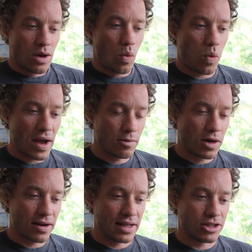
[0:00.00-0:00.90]
when
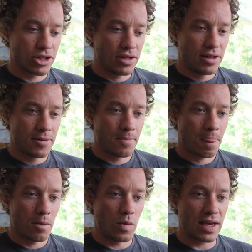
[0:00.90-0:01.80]
we're injured,
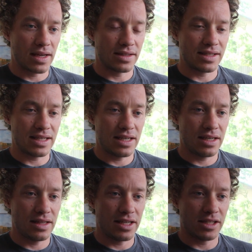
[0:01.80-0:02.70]
we can
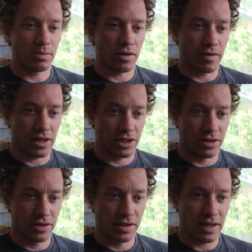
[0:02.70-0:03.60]
see these
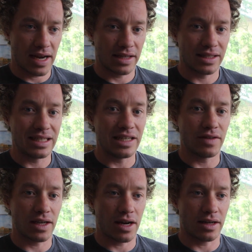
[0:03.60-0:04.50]
professionals as
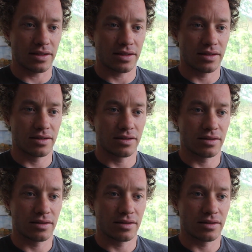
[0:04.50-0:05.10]
giving us